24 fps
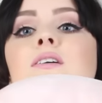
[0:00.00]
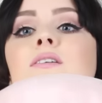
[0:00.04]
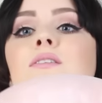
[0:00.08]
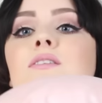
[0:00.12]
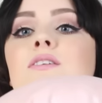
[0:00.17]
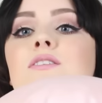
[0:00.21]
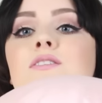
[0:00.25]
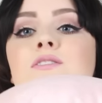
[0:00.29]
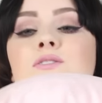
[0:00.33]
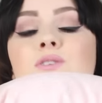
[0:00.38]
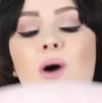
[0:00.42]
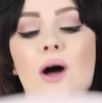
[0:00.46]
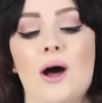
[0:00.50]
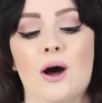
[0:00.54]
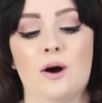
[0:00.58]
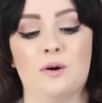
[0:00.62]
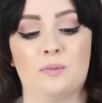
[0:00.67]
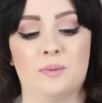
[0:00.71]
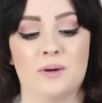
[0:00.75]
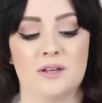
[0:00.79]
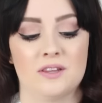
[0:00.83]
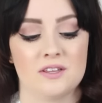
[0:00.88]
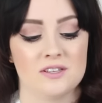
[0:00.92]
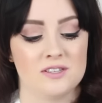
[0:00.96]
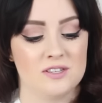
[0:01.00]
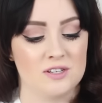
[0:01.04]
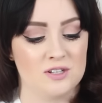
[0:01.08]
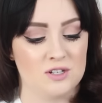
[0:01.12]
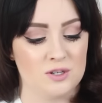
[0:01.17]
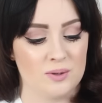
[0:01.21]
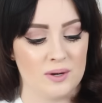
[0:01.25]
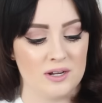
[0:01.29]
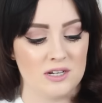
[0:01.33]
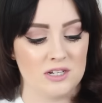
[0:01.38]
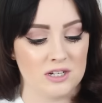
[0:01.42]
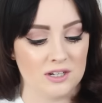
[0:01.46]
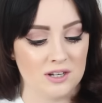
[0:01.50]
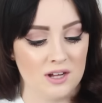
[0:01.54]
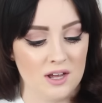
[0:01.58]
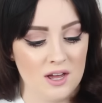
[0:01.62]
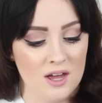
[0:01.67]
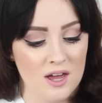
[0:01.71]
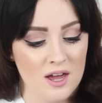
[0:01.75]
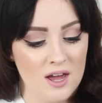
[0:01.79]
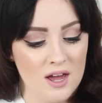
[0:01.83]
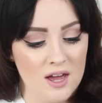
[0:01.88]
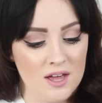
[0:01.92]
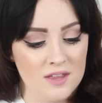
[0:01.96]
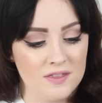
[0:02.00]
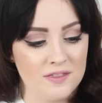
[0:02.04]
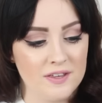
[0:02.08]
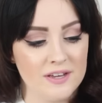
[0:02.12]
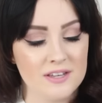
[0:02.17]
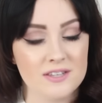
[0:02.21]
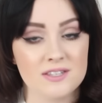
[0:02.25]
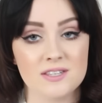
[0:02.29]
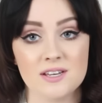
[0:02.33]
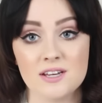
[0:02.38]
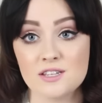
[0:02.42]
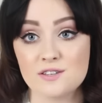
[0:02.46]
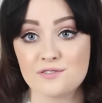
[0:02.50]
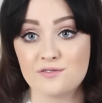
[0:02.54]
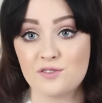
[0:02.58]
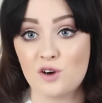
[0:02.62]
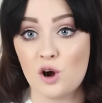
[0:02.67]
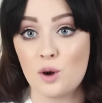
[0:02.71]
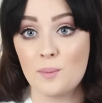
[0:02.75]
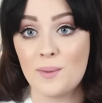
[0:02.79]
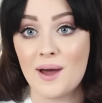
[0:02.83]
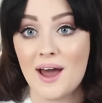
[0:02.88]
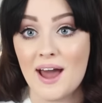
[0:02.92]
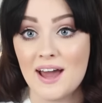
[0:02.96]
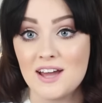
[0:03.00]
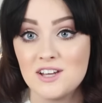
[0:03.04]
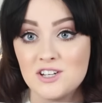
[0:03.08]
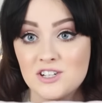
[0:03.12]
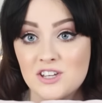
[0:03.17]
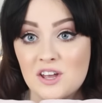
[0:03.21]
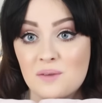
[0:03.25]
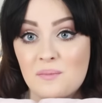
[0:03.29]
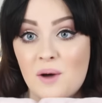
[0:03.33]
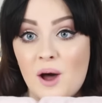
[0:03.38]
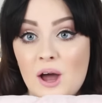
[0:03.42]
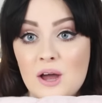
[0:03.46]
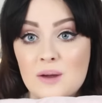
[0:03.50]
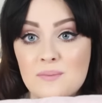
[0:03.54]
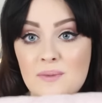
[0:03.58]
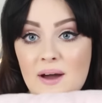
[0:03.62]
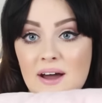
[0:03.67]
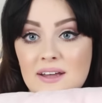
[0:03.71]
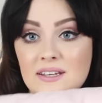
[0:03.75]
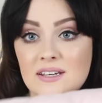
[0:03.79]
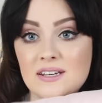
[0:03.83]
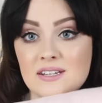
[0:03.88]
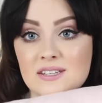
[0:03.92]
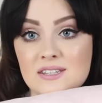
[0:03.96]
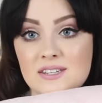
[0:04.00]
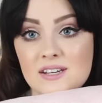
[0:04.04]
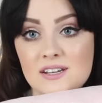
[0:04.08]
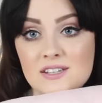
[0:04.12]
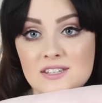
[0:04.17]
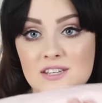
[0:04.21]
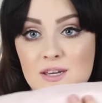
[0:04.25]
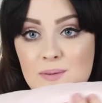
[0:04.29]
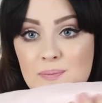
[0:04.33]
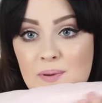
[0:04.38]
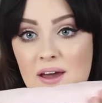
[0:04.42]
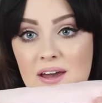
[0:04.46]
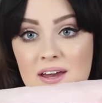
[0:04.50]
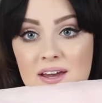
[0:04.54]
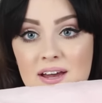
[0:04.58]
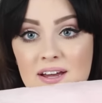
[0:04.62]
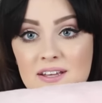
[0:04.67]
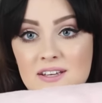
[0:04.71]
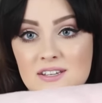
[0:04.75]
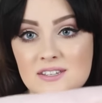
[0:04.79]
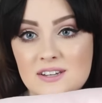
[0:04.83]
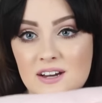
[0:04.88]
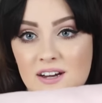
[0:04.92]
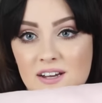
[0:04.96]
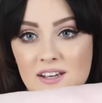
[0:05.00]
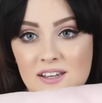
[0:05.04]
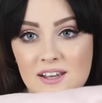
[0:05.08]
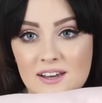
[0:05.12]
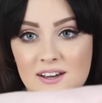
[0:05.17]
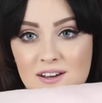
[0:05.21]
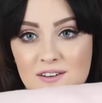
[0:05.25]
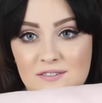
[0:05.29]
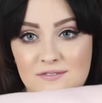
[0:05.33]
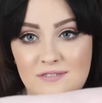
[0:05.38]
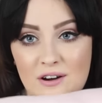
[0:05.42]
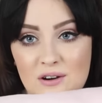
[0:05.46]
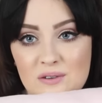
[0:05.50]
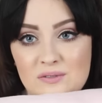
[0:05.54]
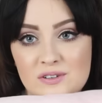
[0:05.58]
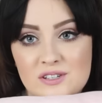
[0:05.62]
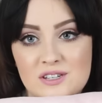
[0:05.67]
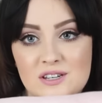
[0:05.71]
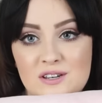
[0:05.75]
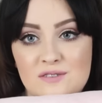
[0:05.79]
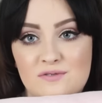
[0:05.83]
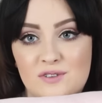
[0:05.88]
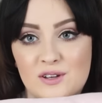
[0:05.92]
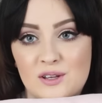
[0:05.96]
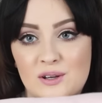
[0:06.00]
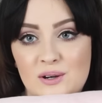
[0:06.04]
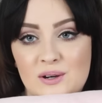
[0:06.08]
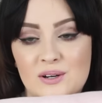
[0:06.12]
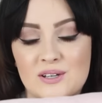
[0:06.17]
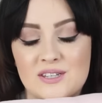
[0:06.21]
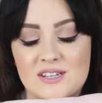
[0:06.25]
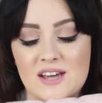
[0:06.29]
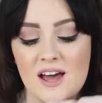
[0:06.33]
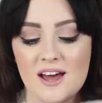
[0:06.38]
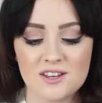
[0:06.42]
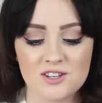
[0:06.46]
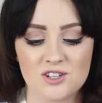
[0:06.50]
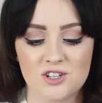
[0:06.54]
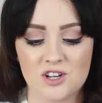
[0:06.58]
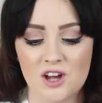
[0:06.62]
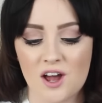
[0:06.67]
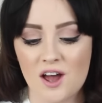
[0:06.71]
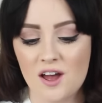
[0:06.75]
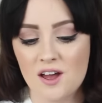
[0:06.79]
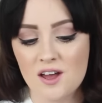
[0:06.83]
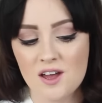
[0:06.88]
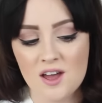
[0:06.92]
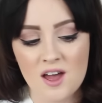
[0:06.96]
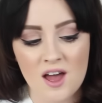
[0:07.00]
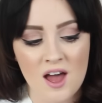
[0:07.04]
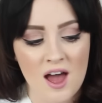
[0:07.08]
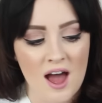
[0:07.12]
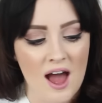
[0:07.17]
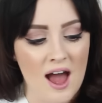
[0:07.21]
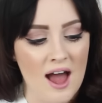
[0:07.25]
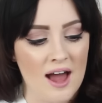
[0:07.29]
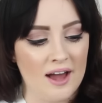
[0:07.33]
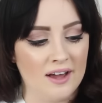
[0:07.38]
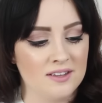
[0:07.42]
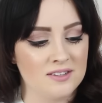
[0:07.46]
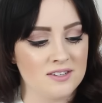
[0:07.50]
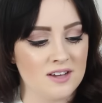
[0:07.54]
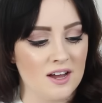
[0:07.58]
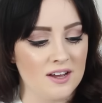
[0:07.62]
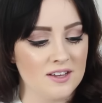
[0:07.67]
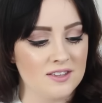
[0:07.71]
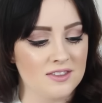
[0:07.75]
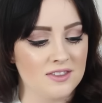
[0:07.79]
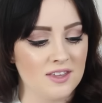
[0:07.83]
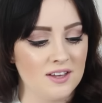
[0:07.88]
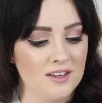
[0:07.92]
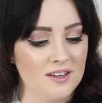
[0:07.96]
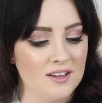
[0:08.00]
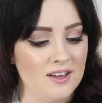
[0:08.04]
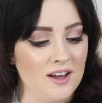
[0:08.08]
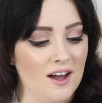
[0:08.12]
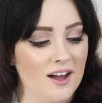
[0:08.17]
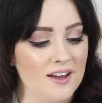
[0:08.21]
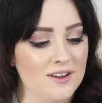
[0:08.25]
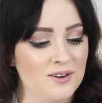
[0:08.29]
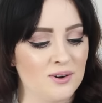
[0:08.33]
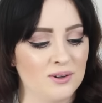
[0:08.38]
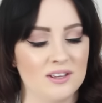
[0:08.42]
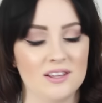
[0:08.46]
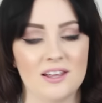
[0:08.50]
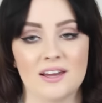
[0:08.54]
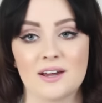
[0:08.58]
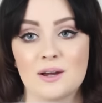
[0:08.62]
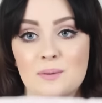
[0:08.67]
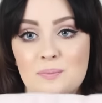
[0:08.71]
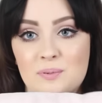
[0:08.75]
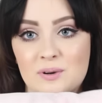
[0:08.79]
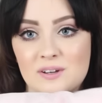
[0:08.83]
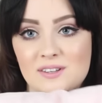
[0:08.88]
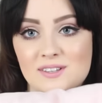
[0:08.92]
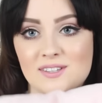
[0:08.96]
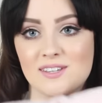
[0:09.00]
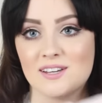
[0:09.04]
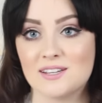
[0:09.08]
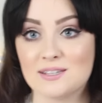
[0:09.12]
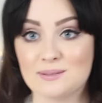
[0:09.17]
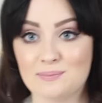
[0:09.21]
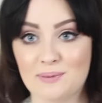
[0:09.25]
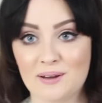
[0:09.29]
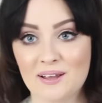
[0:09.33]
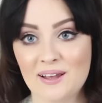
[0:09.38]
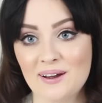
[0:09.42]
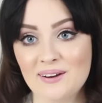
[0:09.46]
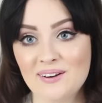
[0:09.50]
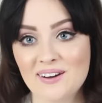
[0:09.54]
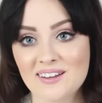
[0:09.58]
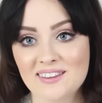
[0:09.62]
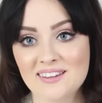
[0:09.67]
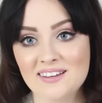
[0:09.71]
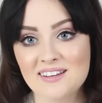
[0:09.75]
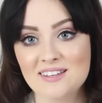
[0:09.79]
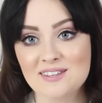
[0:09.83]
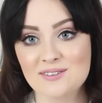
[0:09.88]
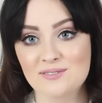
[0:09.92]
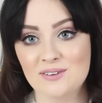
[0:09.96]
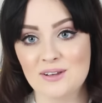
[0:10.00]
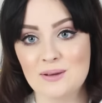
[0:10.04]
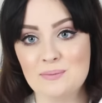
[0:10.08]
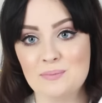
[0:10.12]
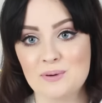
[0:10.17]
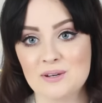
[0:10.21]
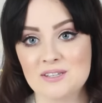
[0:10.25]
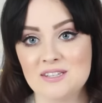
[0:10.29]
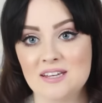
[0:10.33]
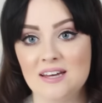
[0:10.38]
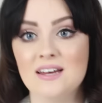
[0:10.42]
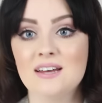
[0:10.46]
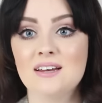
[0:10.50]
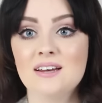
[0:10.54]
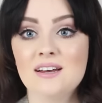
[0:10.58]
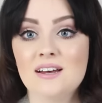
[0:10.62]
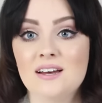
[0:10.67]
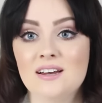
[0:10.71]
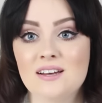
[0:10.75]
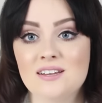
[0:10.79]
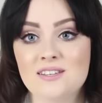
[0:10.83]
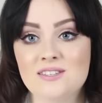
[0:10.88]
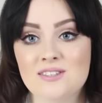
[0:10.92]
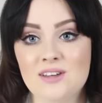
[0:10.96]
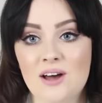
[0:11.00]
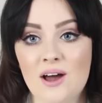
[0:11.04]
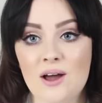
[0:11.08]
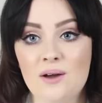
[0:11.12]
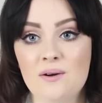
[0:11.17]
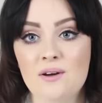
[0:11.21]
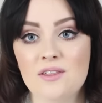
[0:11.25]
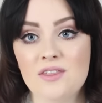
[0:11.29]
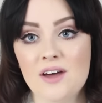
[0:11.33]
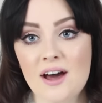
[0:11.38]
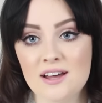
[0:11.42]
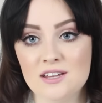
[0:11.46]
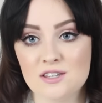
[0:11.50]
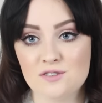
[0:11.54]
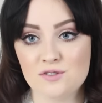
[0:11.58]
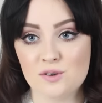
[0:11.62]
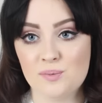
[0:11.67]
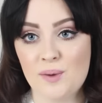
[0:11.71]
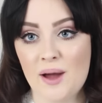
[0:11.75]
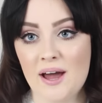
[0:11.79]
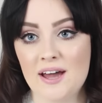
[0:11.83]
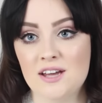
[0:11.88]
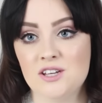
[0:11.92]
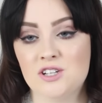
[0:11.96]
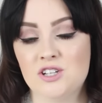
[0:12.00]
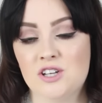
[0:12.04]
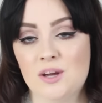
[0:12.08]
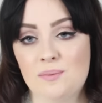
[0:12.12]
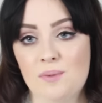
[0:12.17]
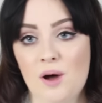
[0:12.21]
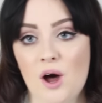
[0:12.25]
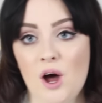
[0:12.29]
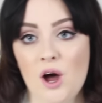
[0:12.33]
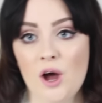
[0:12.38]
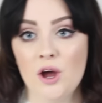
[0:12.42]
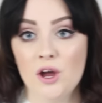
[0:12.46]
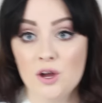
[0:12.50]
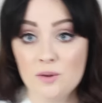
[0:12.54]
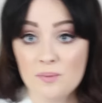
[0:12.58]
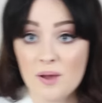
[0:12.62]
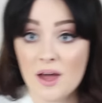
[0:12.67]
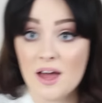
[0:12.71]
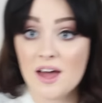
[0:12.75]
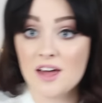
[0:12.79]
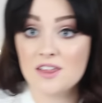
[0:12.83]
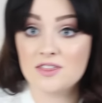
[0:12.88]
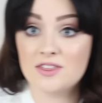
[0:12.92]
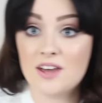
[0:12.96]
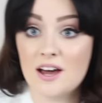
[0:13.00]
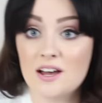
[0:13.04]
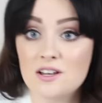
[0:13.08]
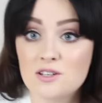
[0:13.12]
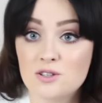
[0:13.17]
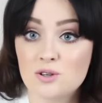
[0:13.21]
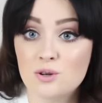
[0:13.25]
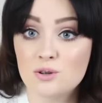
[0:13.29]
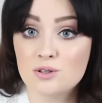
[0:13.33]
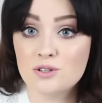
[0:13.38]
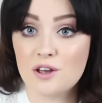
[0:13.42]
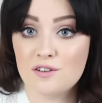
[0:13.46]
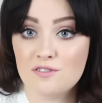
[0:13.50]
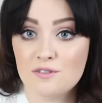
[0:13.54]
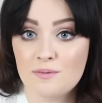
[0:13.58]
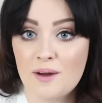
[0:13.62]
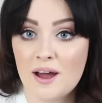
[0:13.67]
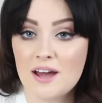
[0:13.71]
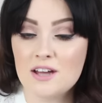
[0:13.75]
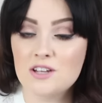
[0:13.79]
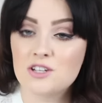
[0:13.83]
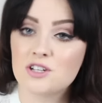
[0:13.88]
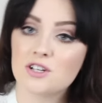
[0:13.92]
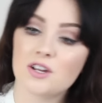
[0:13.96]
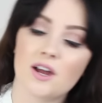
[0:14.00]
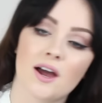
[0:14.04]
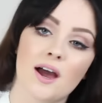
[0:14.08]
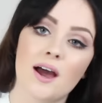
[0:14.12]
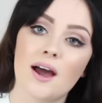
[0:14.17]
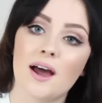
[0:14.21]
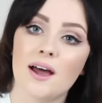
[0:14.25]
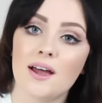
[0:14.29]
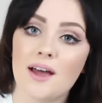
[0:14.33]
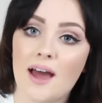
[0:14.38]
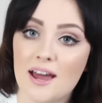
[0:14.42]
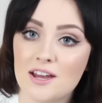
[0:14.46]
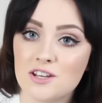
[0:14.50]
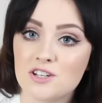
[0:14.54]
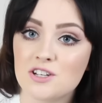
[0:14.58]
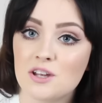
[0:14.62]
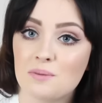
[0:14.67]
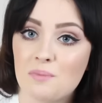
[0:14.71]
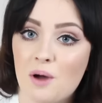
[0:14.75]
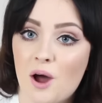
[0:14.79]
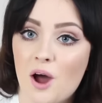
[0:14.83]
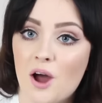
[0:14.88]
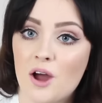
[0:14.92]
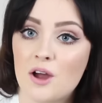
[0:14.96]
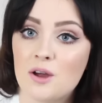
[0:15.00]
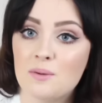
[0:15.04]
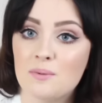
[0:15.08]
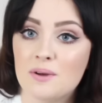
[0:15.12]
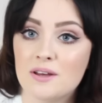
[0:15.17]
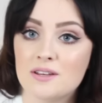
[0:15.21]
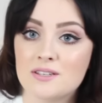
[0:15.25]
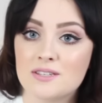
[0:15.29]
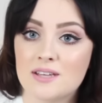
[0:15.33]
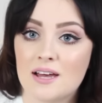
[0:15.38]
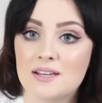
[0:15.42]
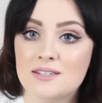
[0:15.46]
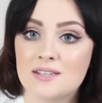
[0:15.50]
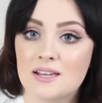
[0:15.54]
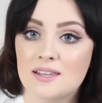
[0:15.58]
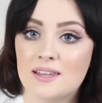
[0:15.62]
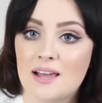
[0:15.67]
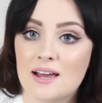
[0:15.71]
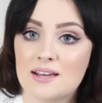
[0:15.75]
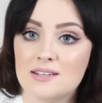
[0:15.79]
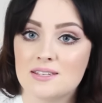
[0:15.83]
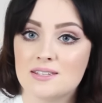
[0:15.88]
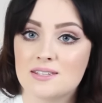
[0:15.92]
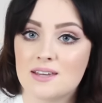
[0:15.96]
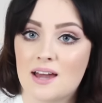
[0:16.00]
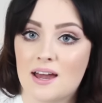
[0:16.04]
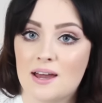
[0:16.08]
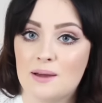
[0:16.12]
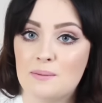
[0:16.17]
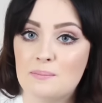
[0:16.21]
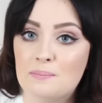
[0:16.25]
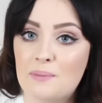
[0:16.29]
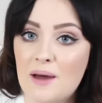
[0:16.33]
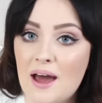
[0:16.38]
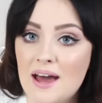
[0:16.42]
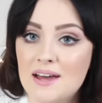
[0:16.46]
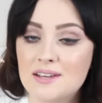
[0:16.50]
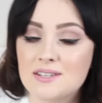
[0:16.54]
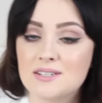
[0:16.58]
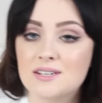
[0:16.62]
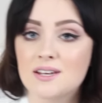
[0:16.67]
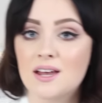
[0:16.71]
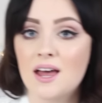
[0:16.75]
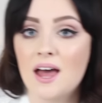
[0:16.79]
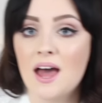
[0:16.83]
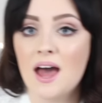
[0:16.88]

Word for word: This is not helping the situation. This is from H and M Home, and it is dusky pink, and it's kind of like a velvety velour texture, and I think I call it like a princess pillow. I think it's really pretty. So that is from H and M Home. That's also from H and M H and M Home. It says let's stay in bed.